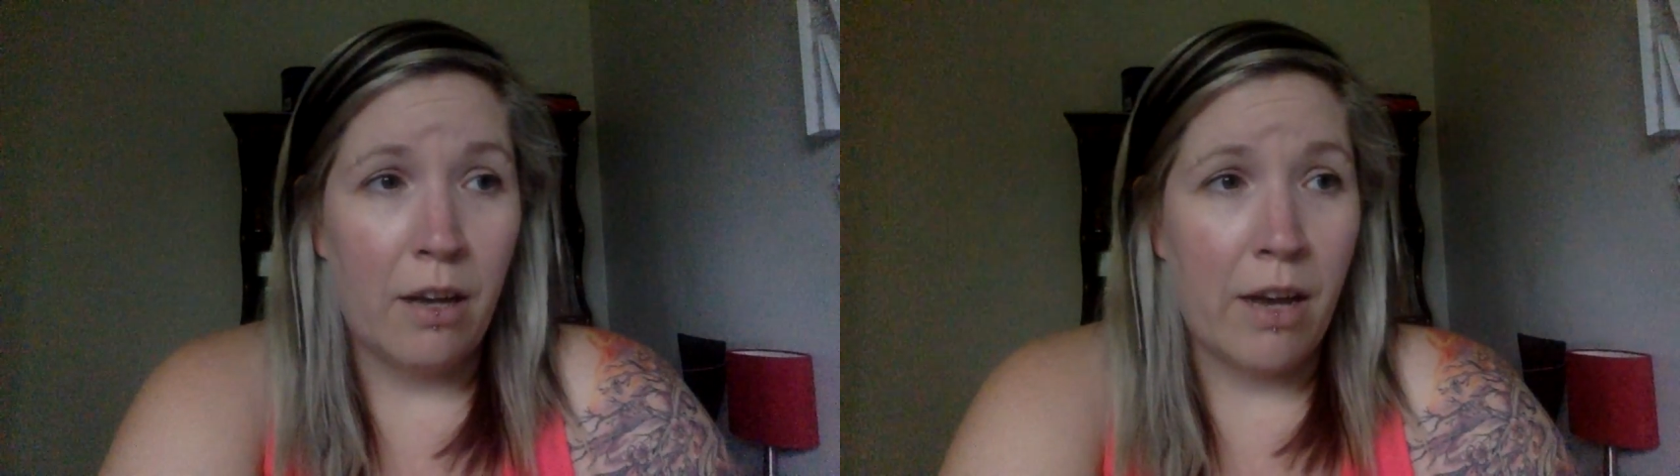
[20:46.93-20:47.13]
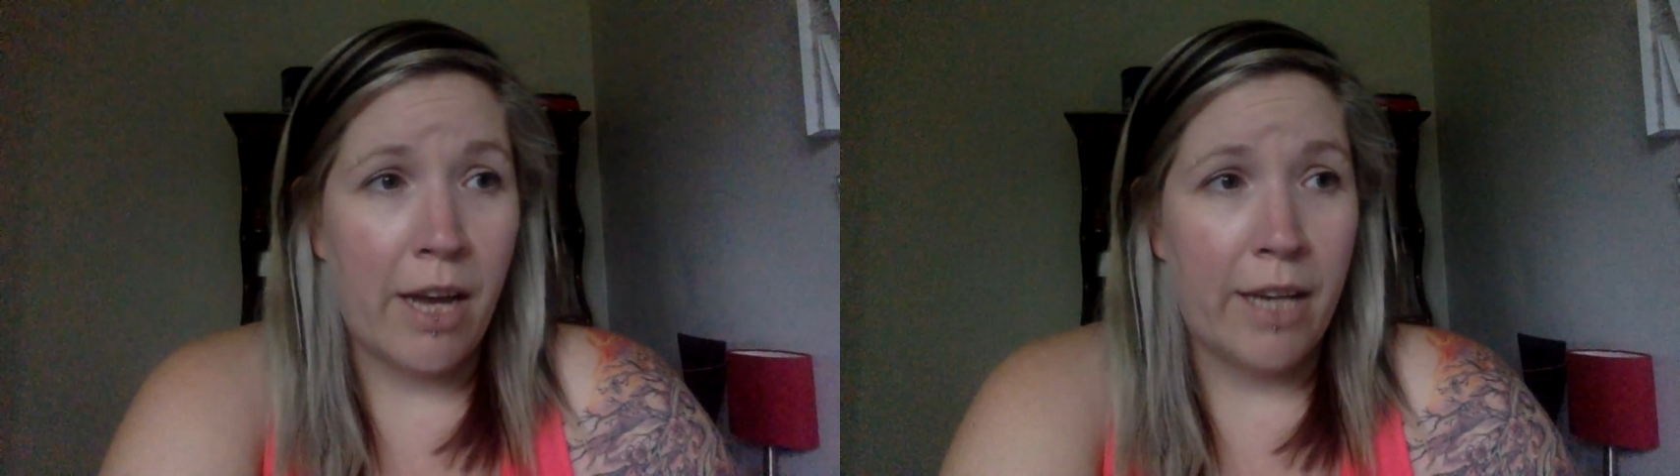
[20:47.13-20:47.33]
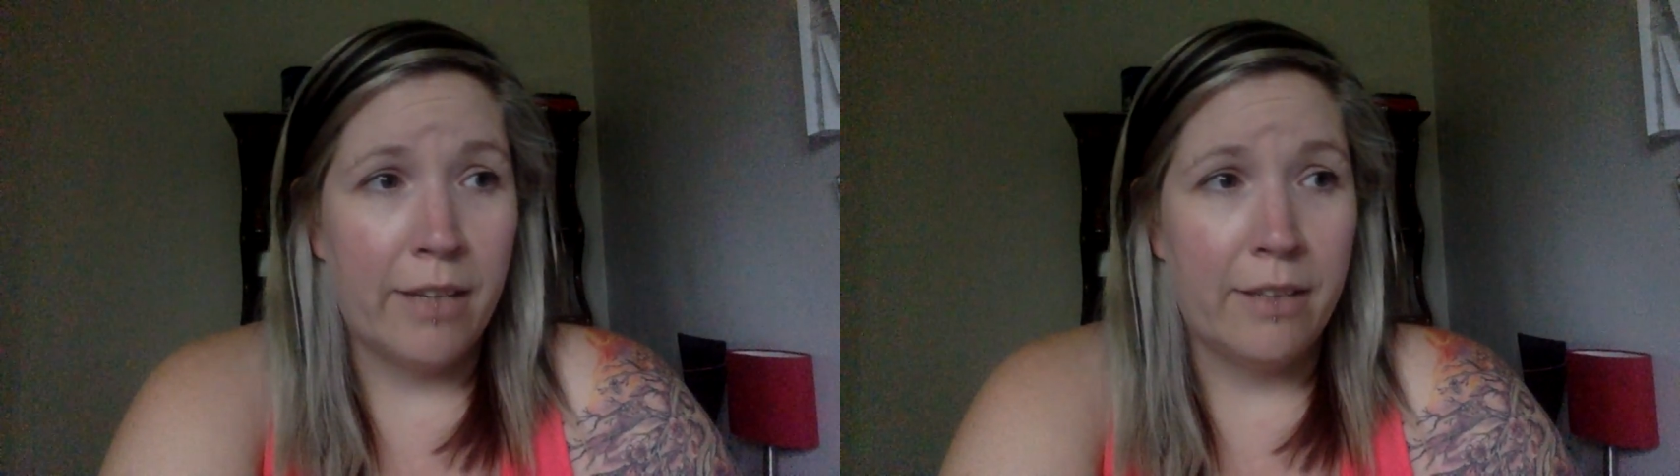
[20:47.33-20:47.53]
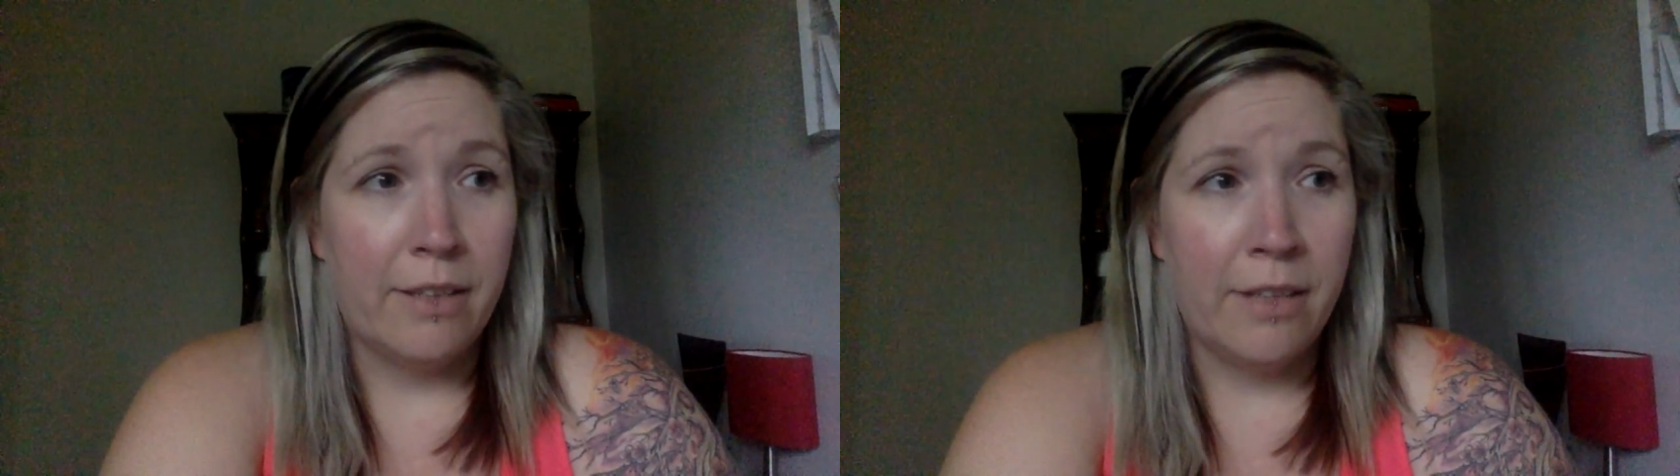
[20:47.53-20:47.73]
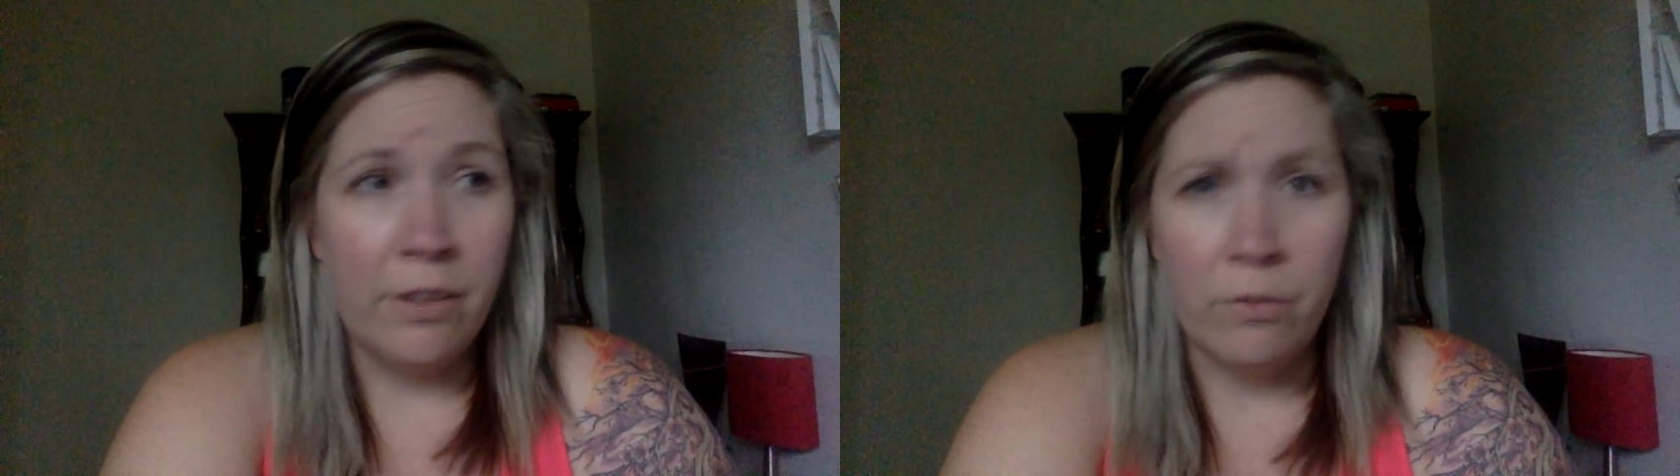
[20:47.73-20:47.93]
I
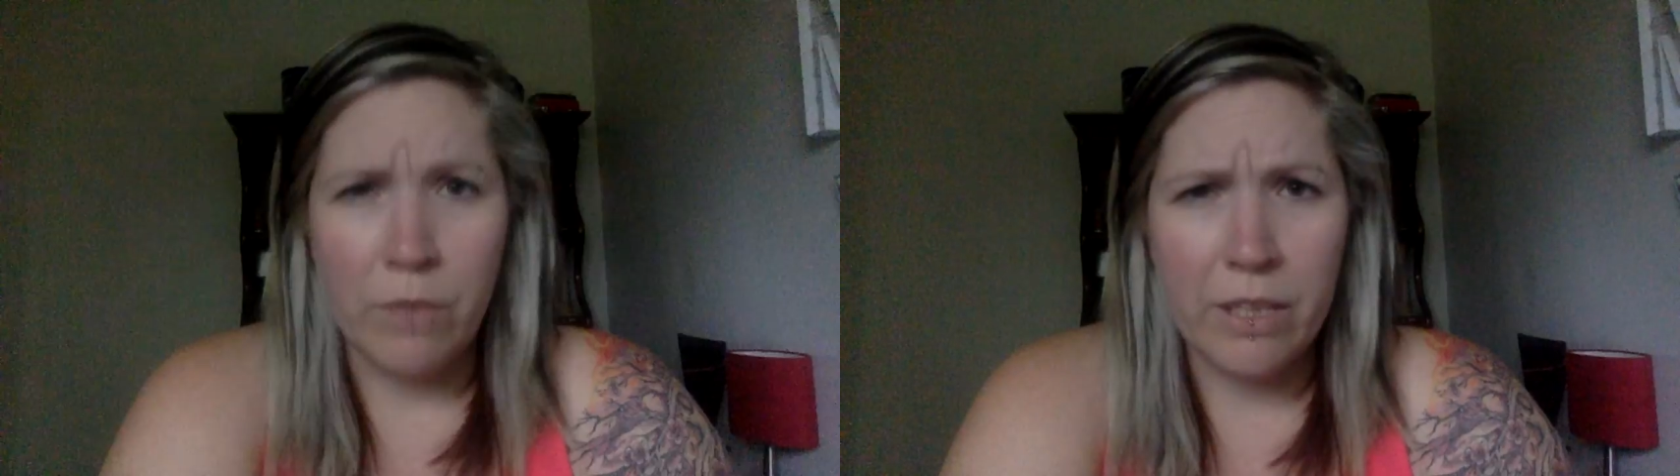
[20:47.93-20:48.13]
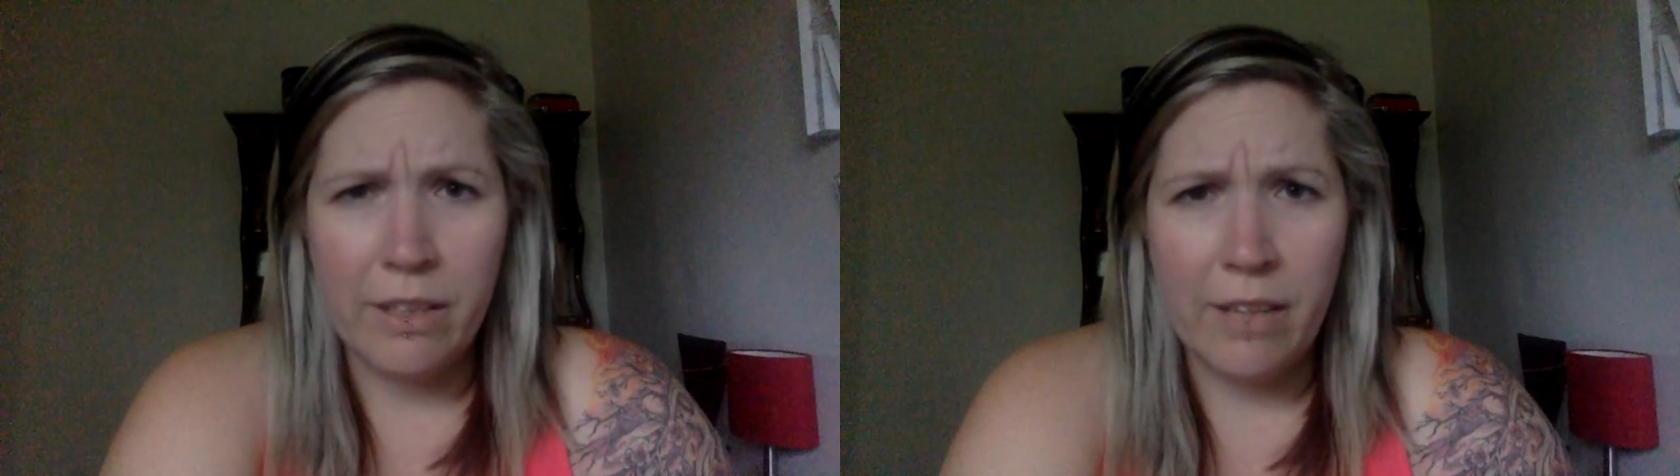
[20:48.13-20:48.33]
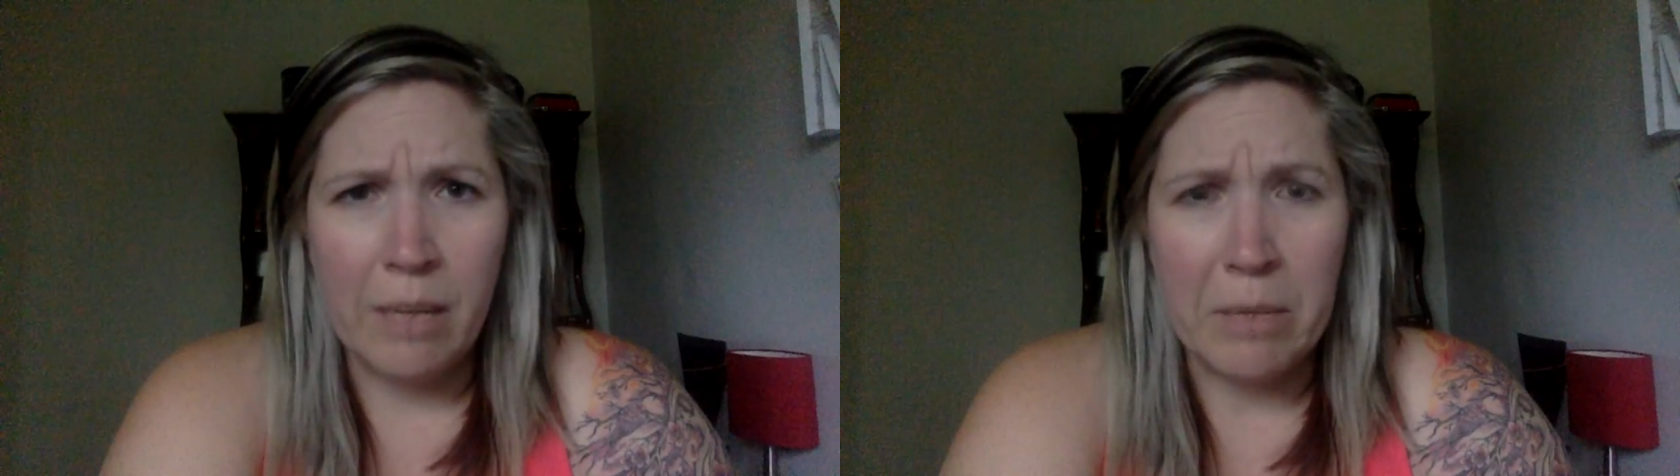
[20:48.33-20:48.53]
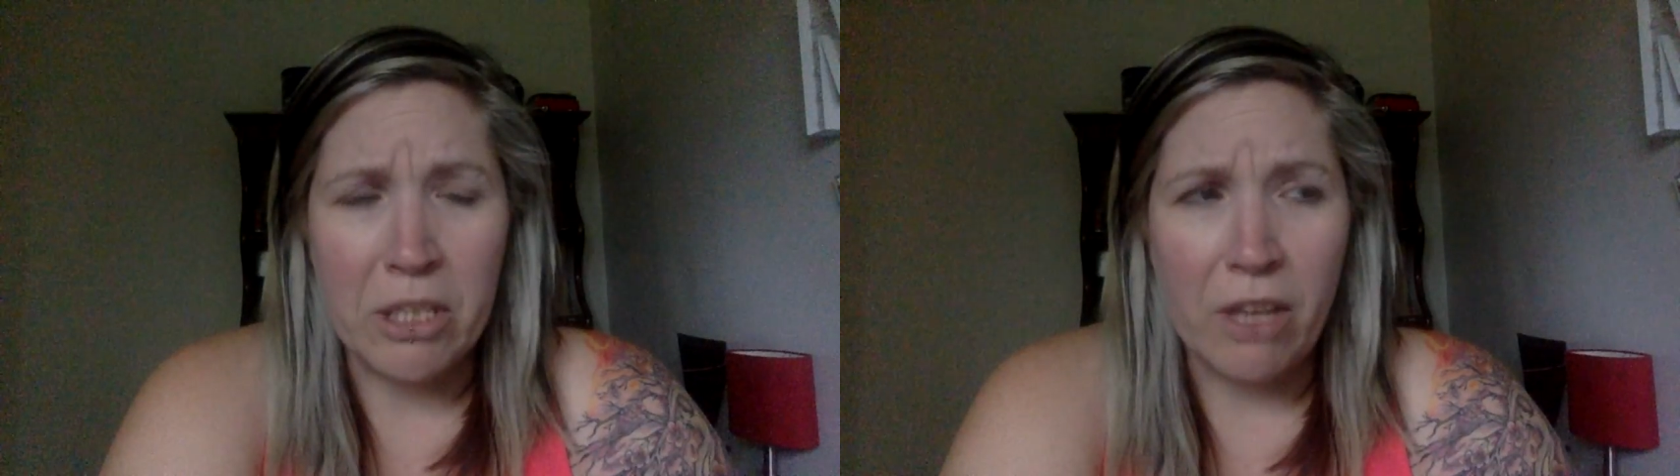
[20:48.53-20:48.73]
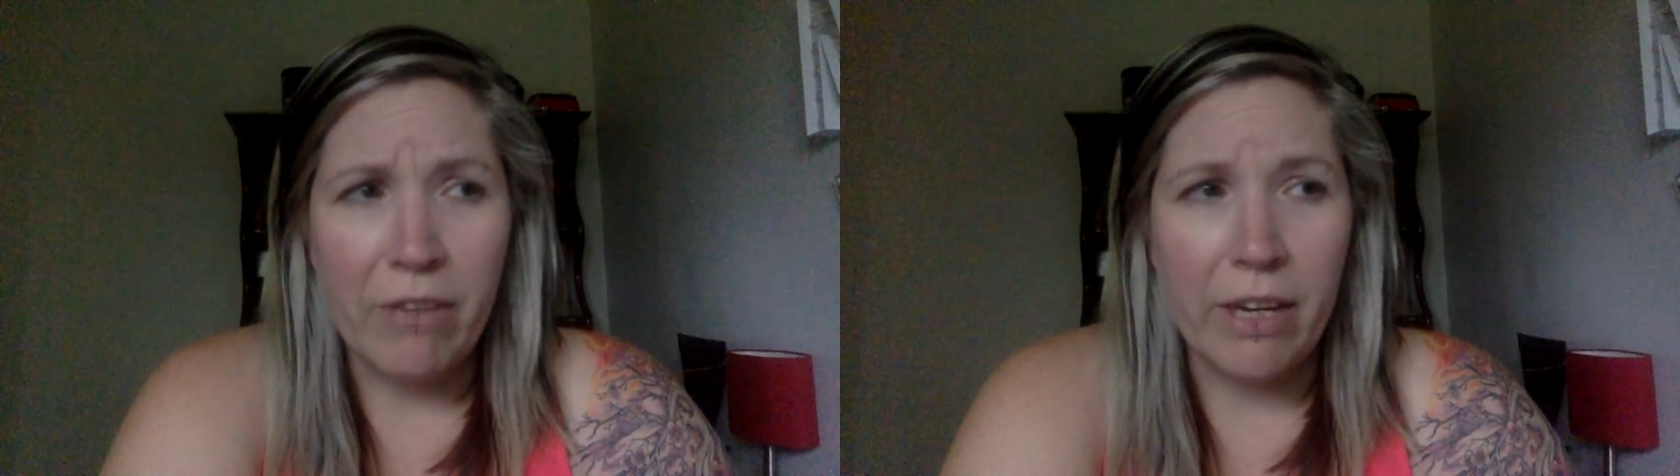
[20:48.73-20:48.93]
didn't really think
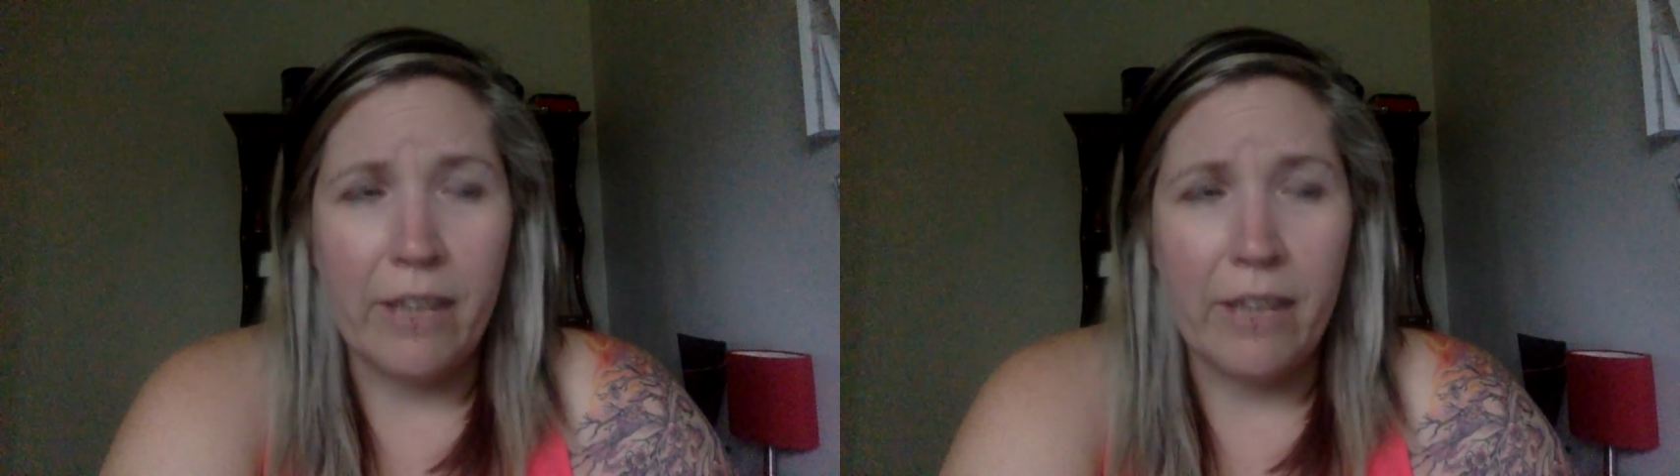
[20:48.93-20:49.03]
much of it.